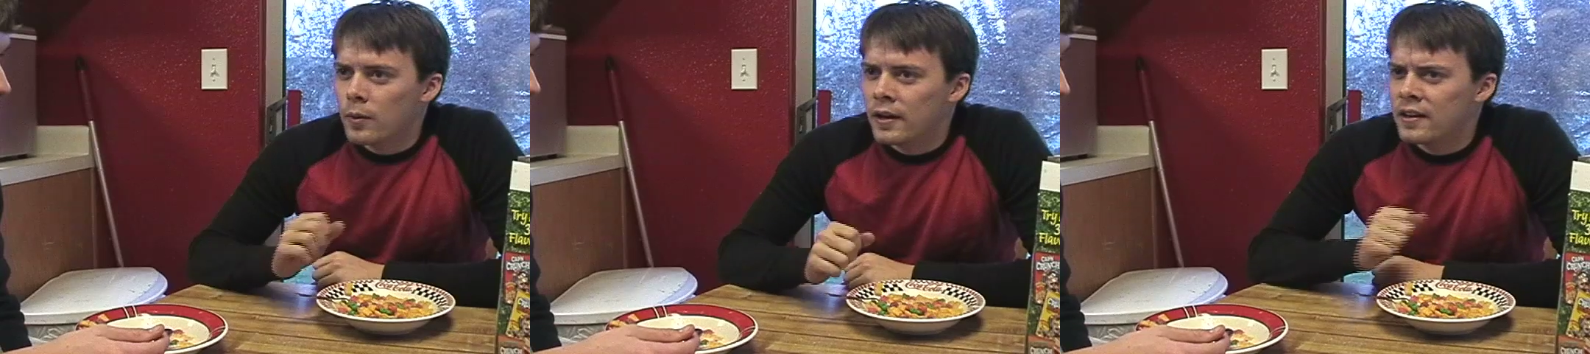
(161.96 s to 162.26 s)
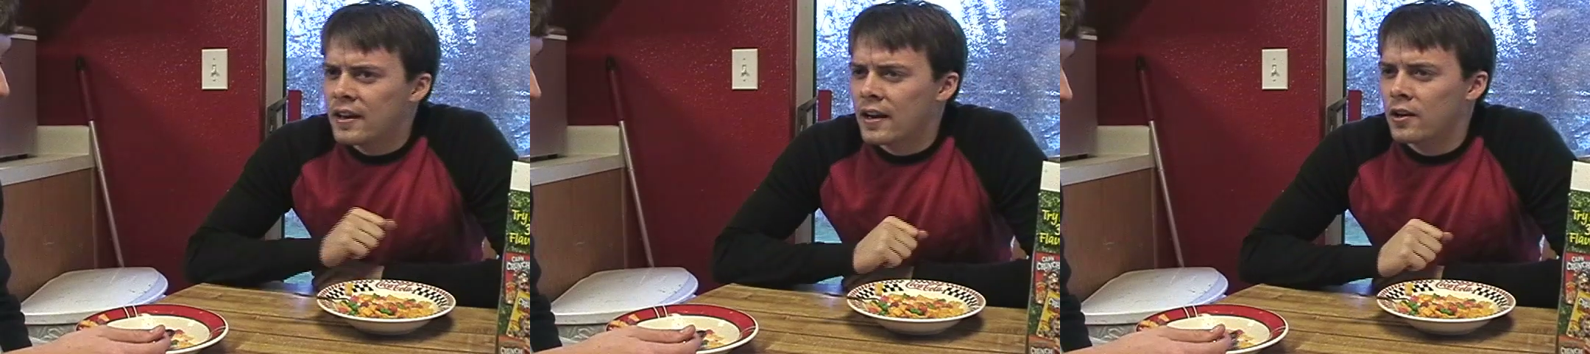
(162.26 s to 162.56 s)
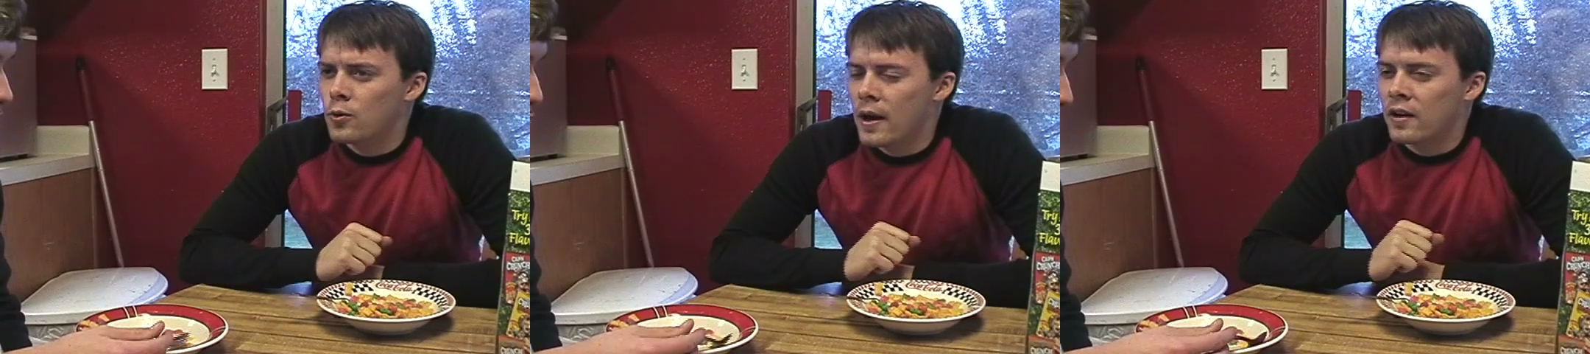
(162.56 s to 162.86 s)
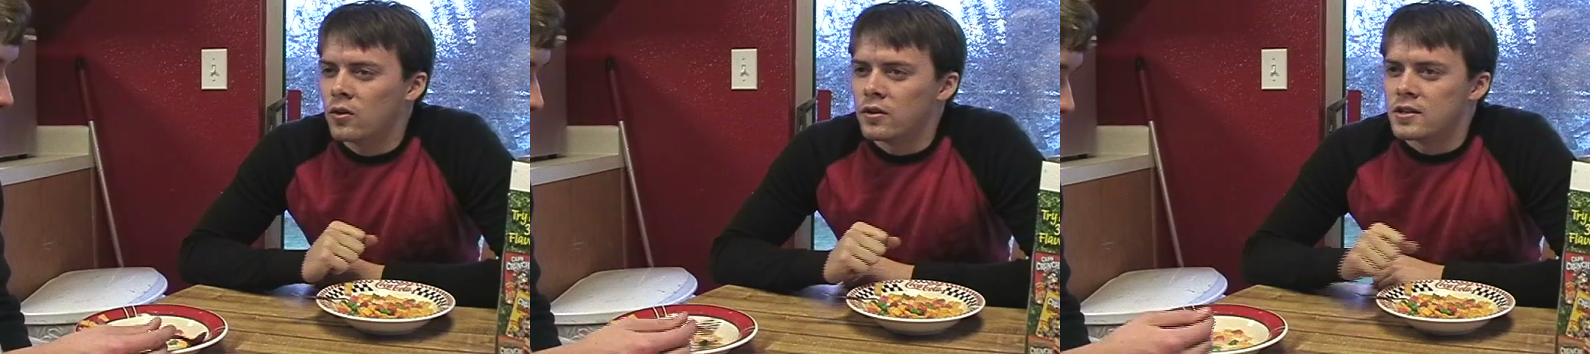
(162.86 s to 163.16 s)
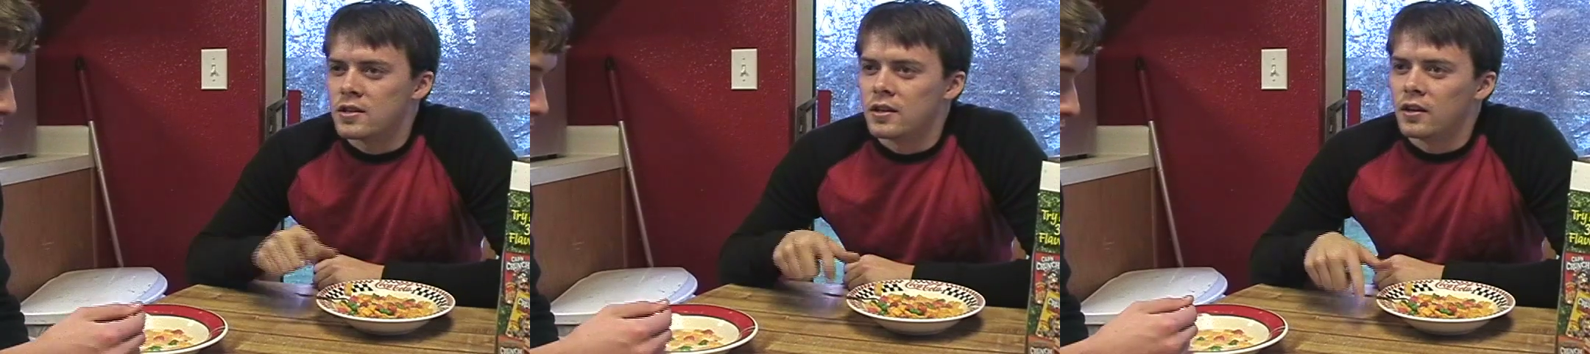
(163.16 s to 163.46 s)
we need to take a new angle
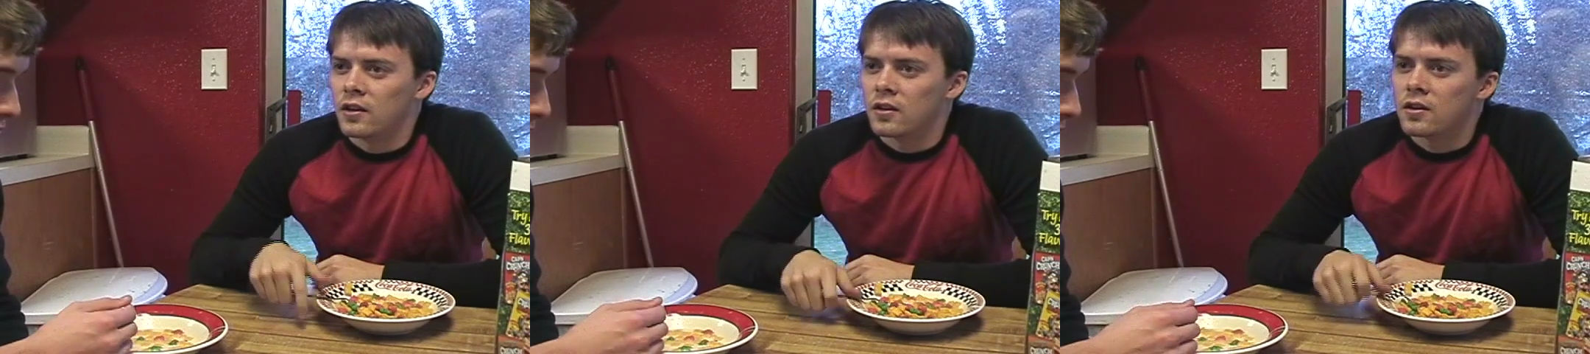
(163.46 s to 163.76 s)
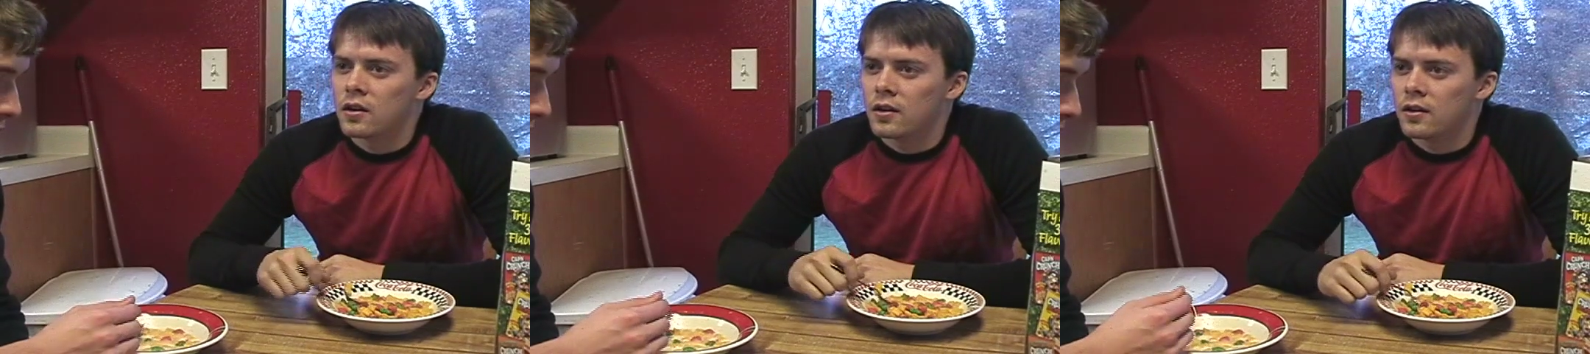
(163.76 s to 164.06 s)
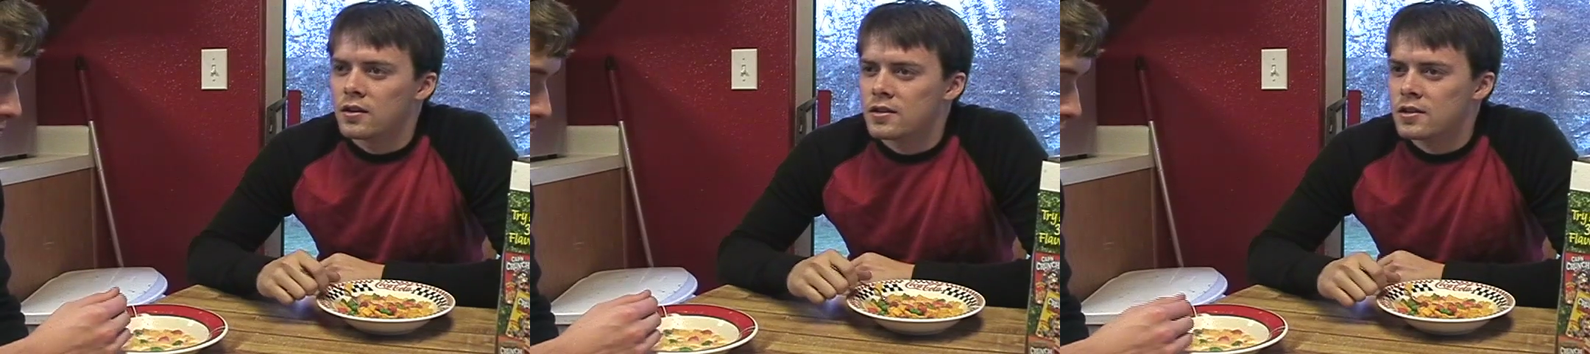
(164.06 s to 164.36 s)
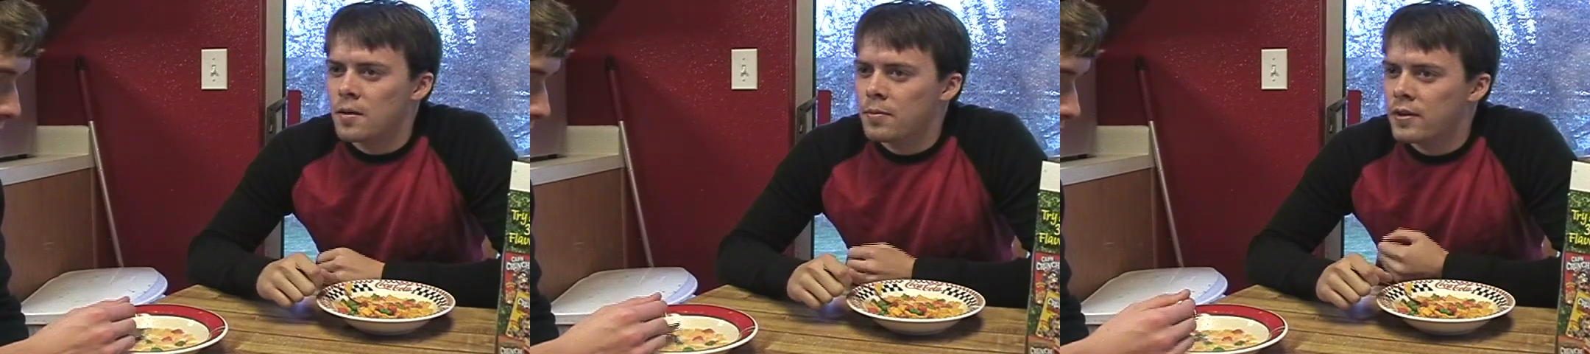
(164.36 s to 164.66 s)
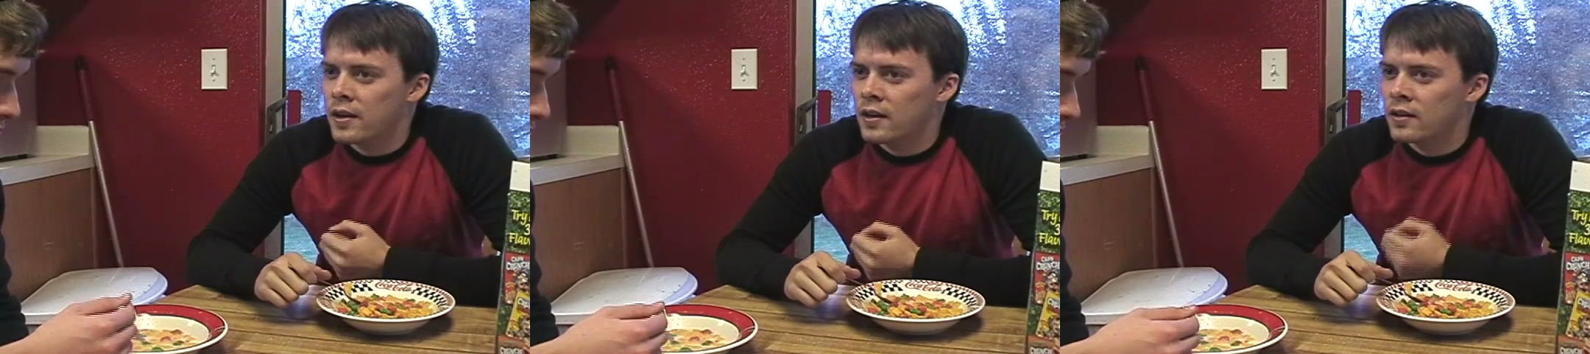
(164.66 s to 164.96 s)
this year.
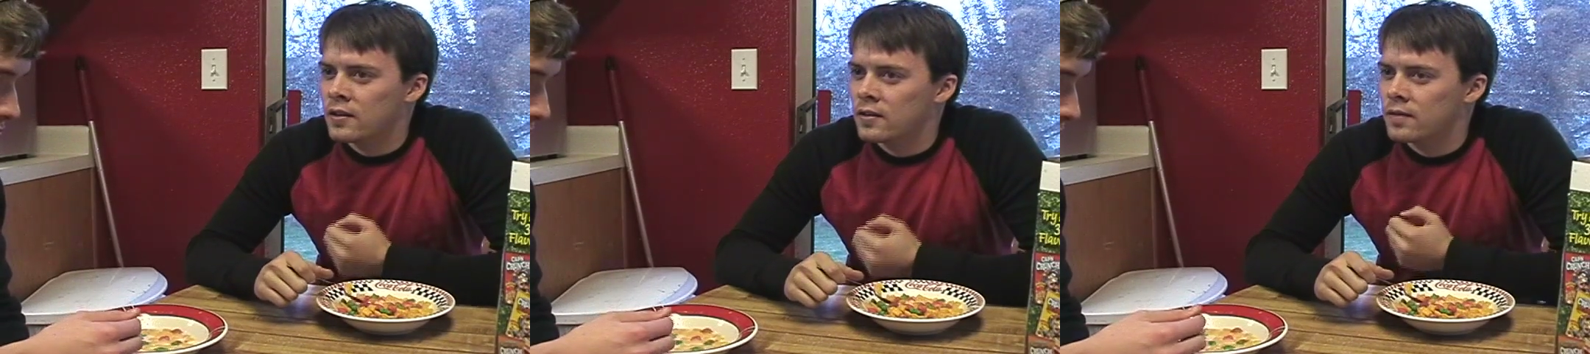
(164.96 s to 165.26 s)
Something,